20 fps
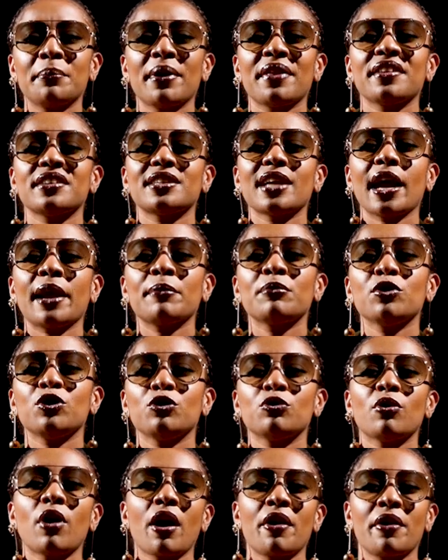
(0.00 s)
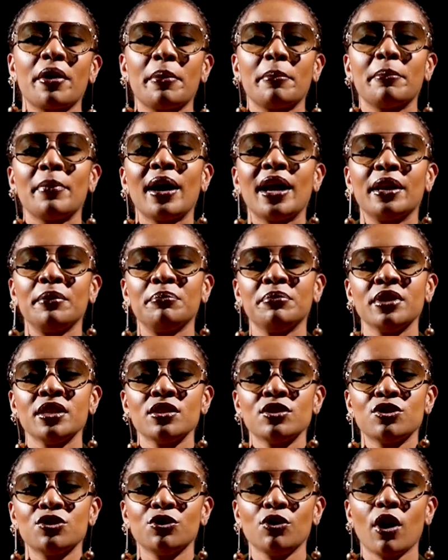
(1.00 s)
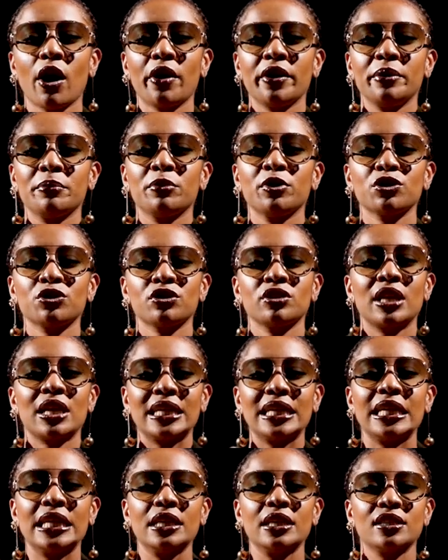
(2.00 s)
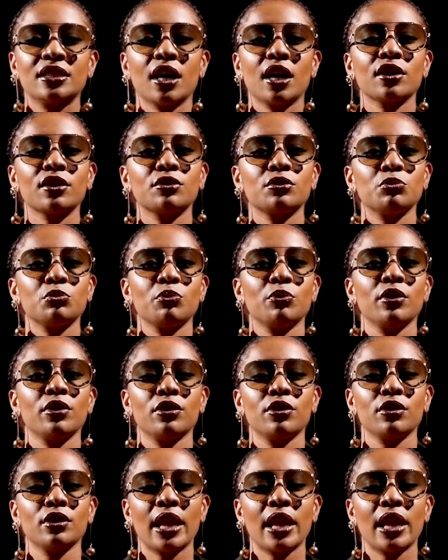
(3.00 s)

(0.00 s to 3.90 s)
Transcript: by the time you are a man, means you are emotionally intact with,